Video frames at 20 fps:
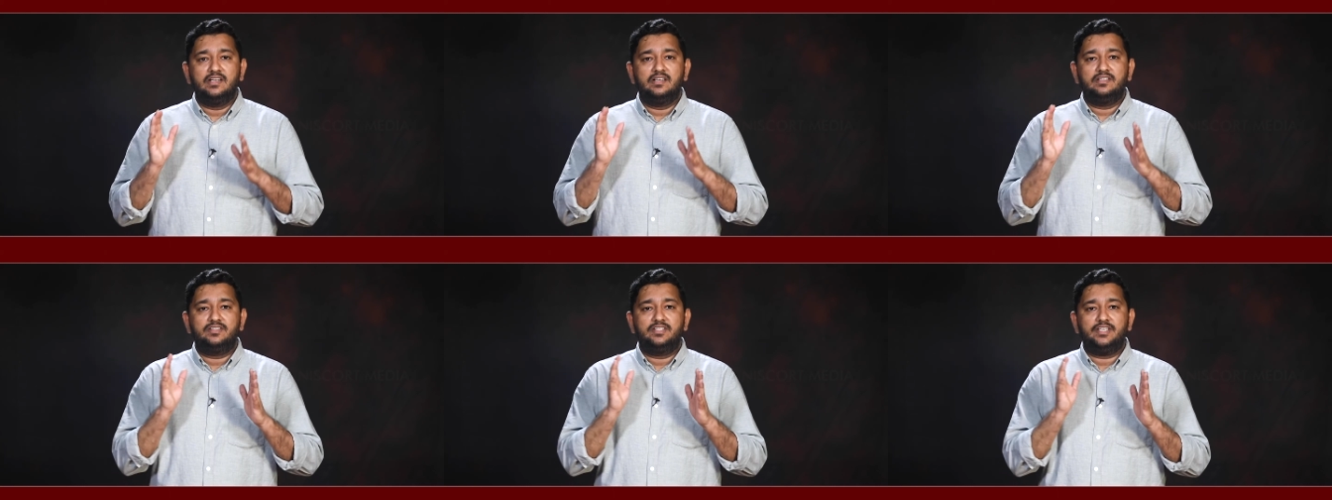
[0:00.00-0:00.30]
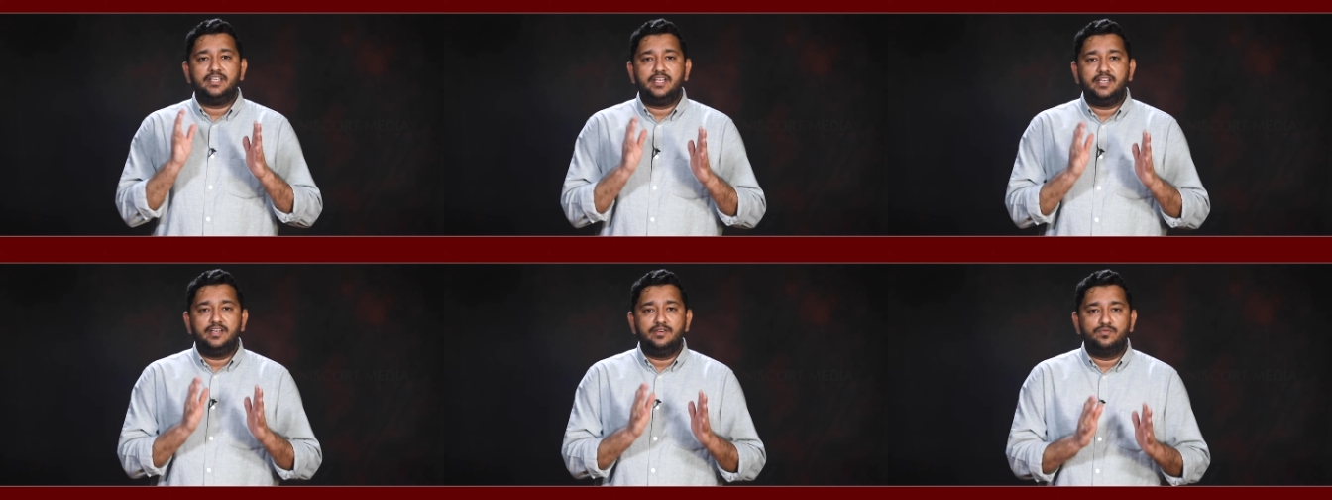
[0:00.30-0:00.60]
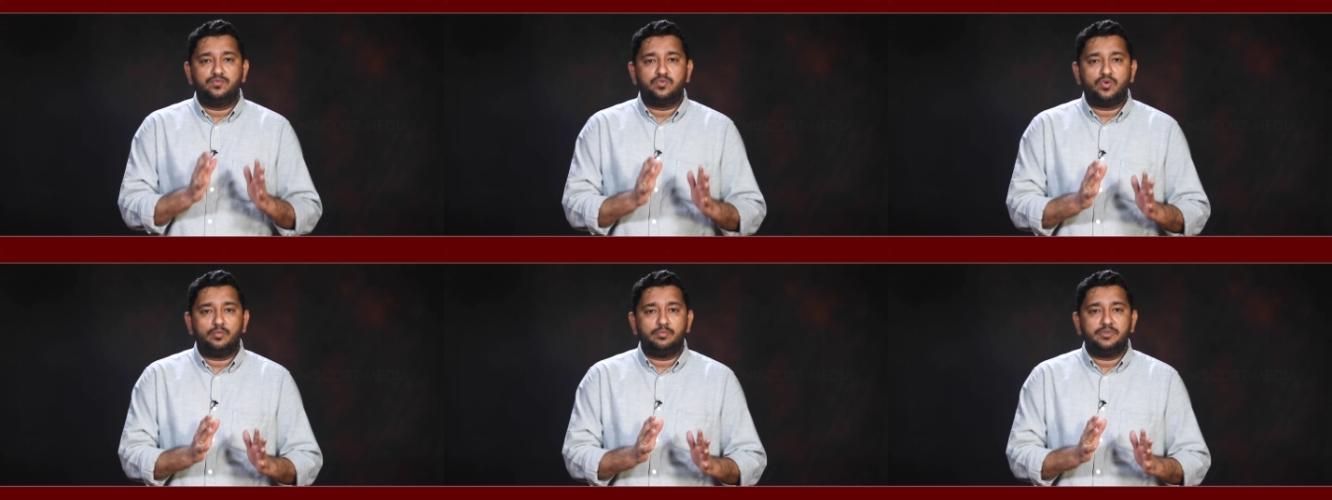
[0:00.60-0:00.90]
the
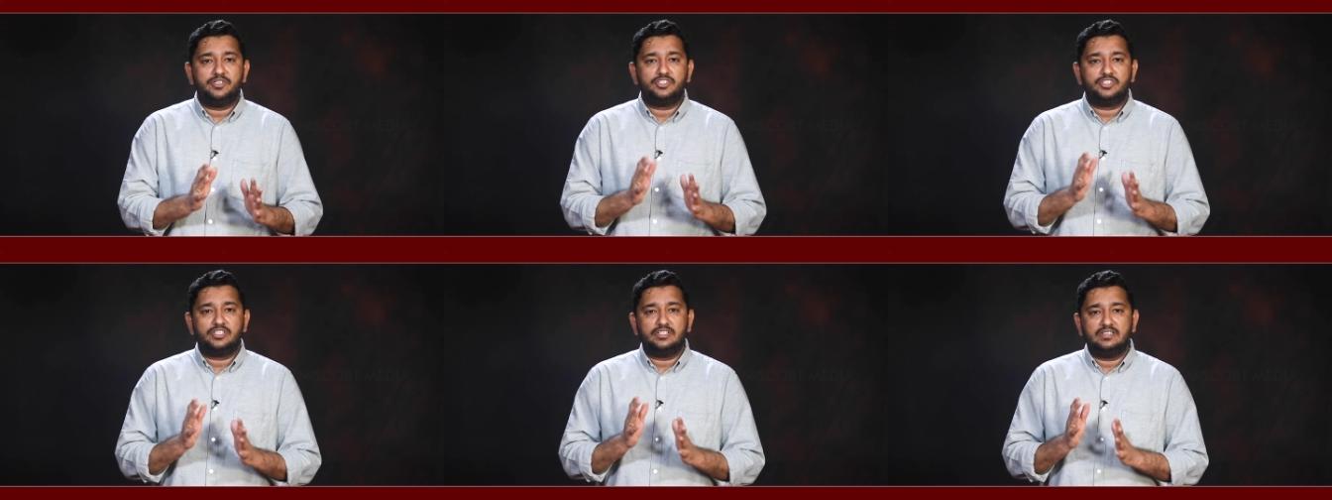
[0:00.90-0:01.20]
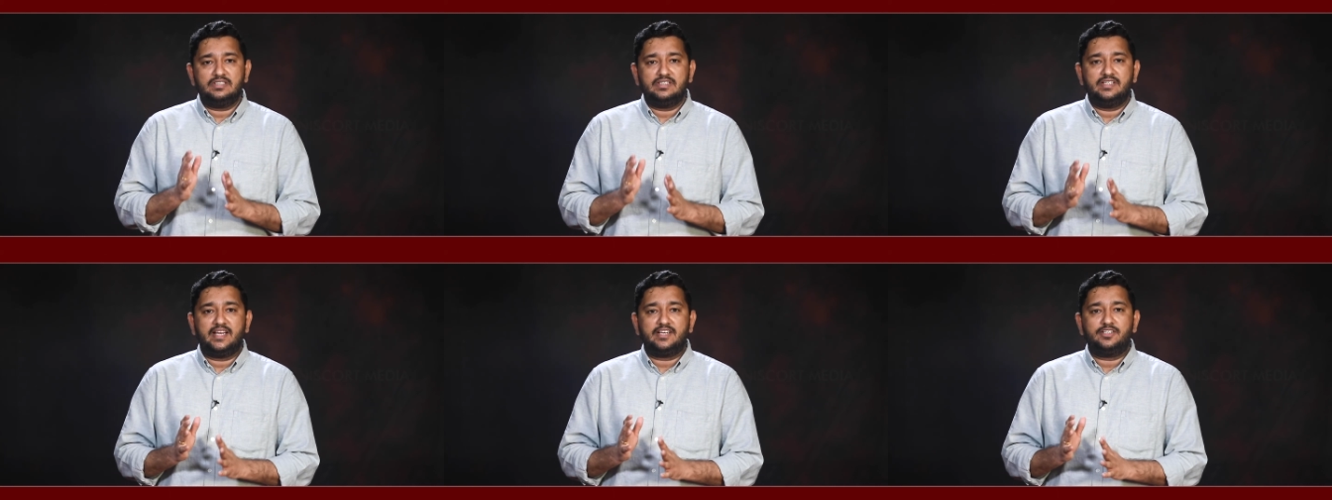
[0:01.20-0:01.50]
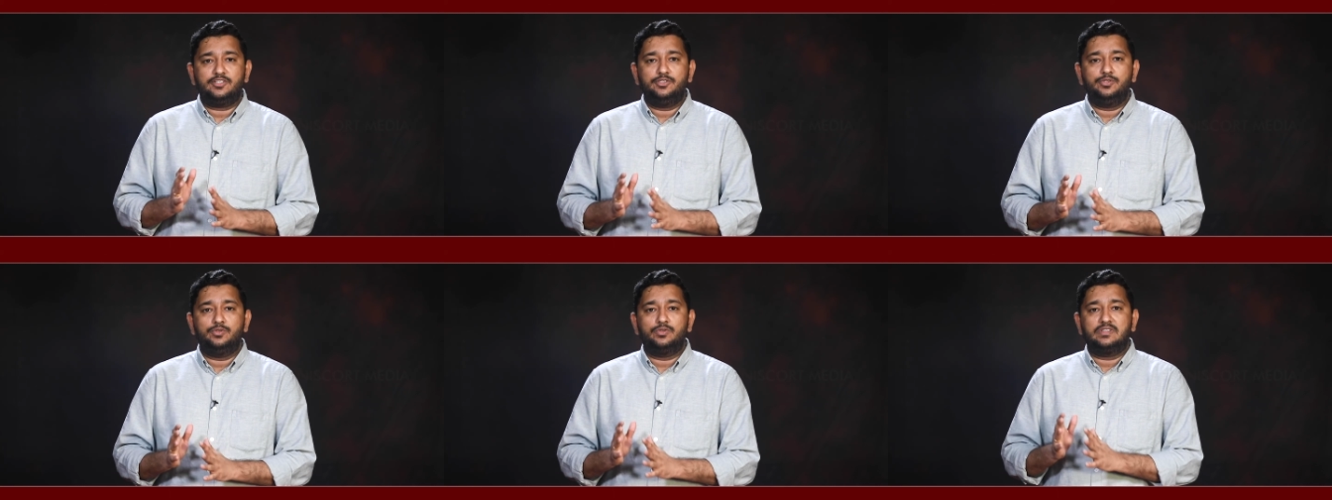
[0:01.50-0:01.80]
information
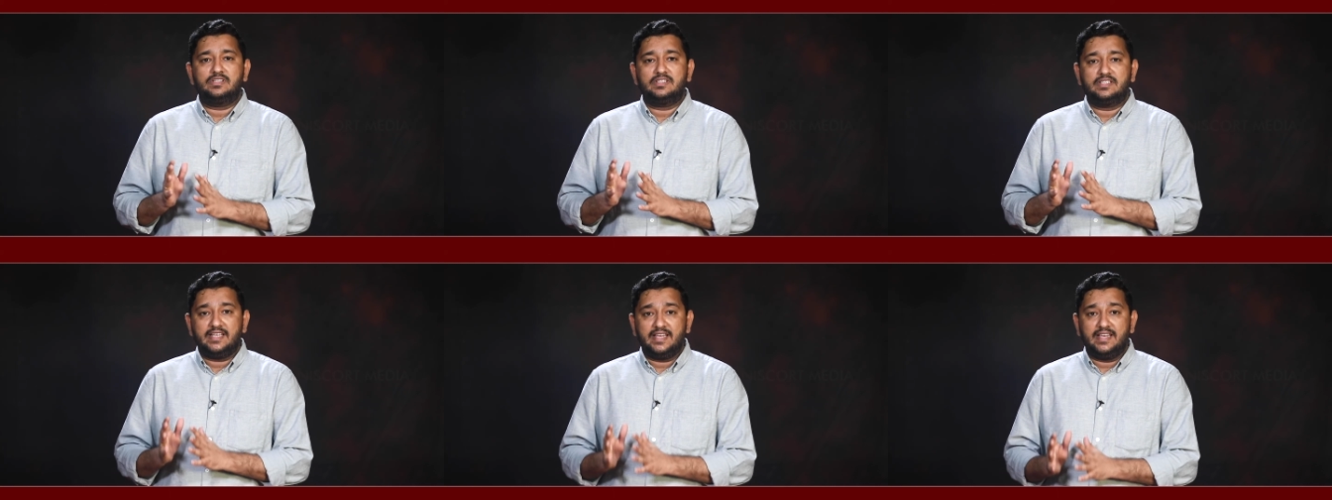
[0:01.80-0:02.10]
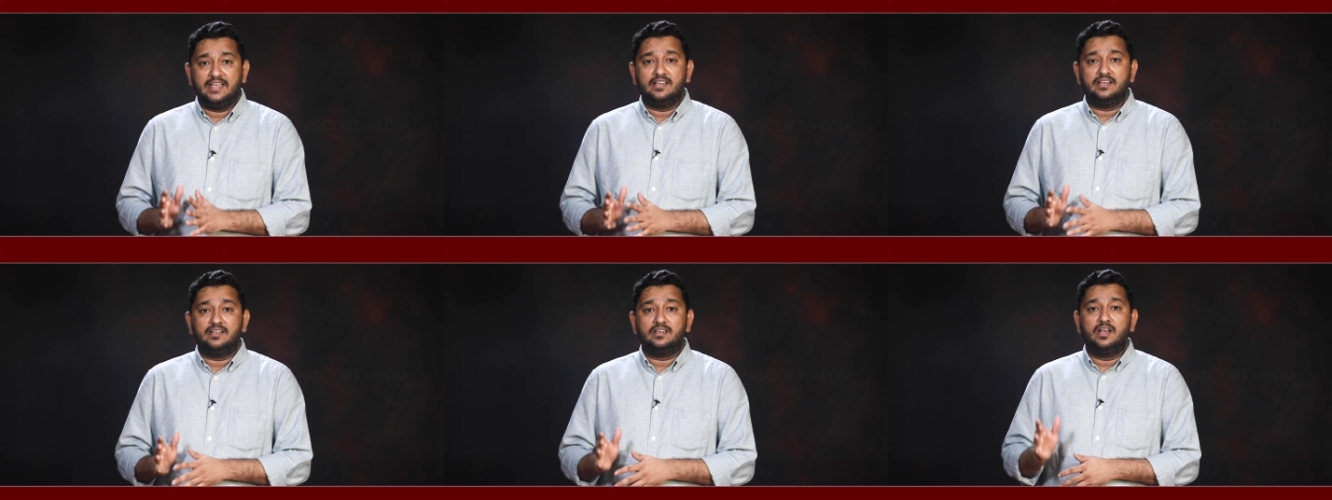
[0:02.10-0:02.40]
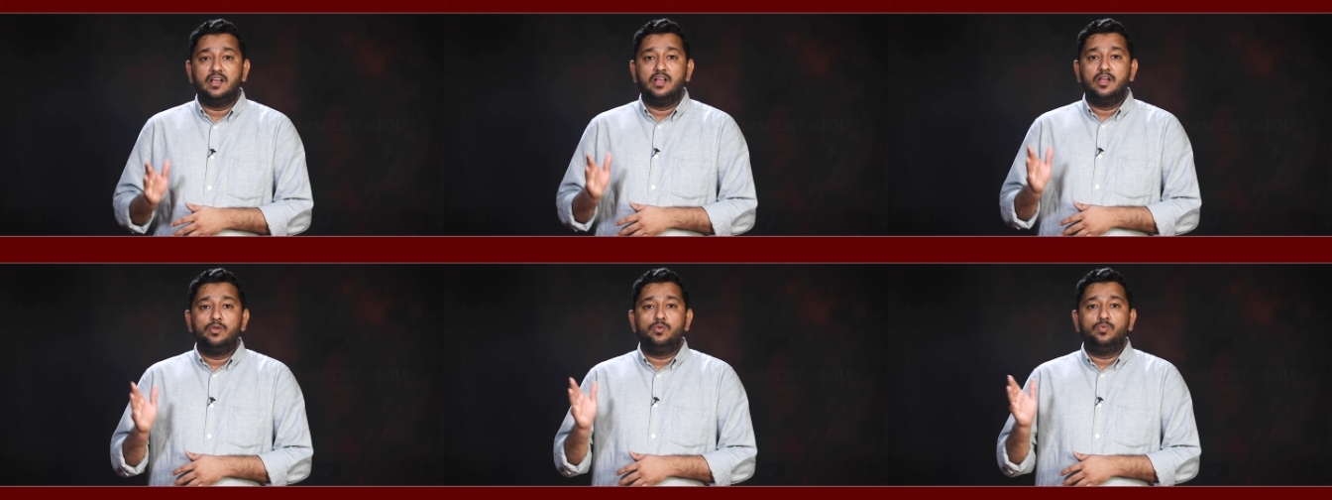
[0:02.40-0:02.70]
that you think
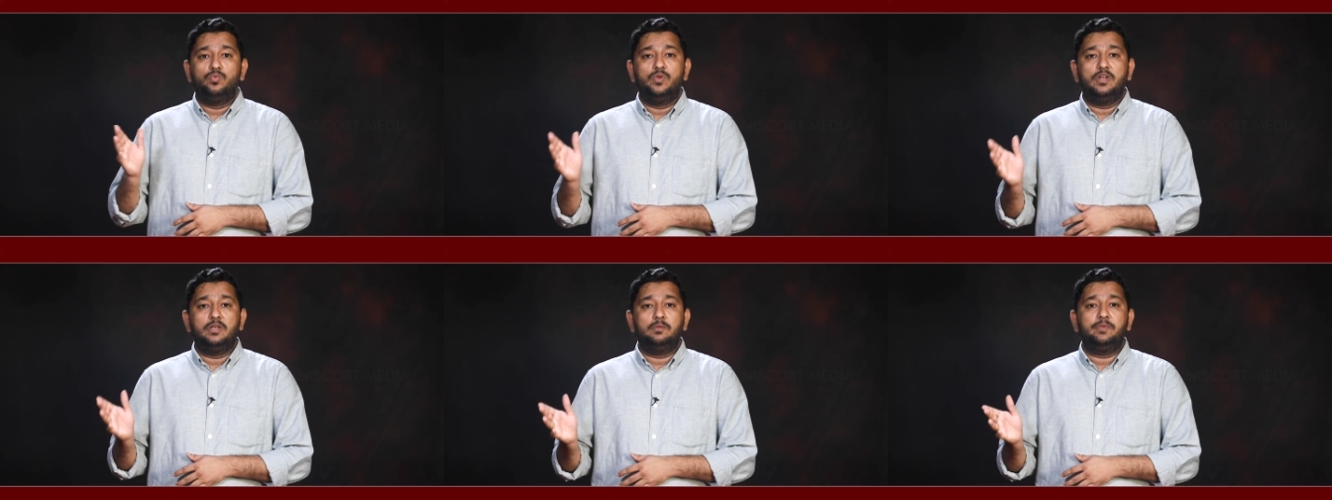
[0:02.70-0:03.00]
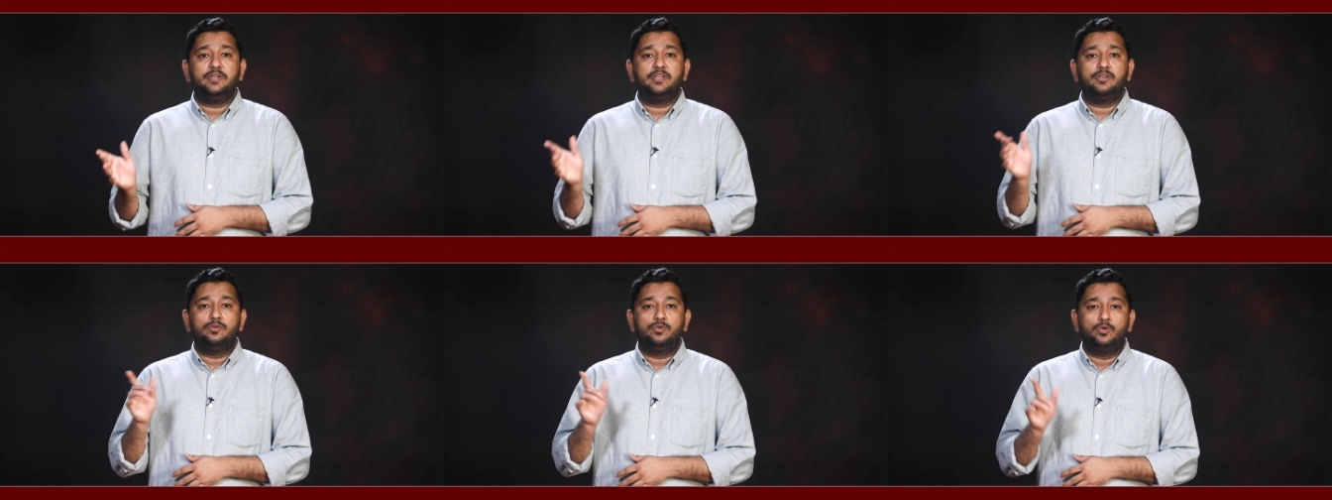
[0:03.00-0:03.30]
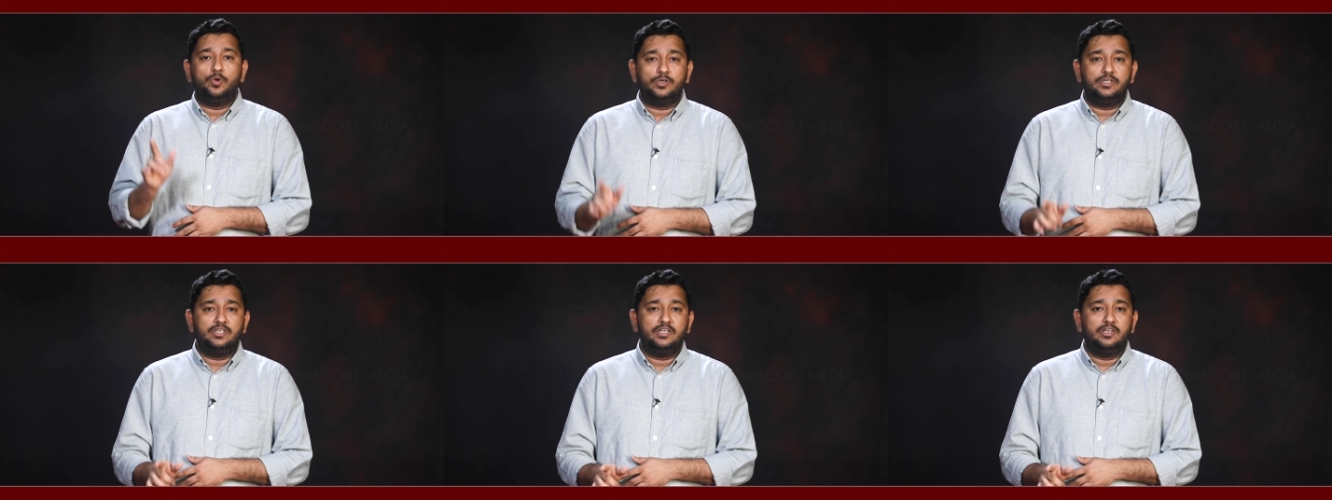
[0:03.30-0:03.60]
will be
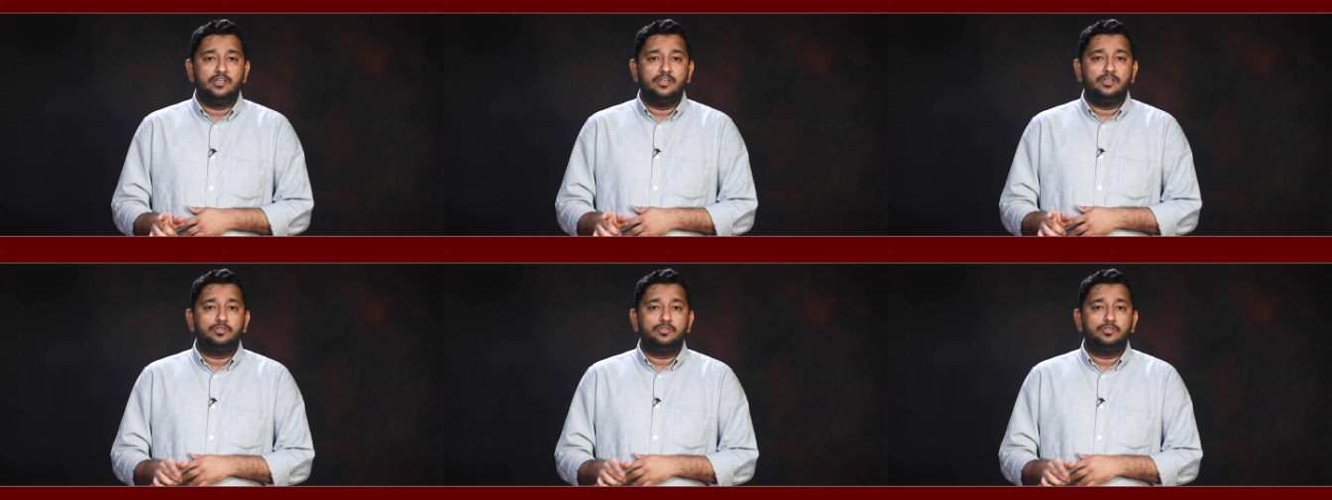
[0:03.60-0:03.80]
good